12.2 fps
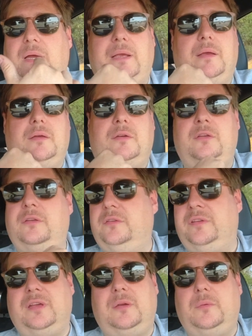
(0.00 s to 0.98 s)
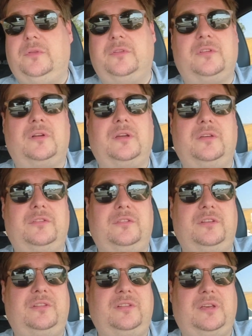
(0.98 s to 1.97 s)
I couldn't tell you what the song is that
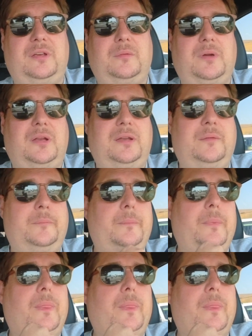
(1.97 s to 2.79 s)
she's singing right now.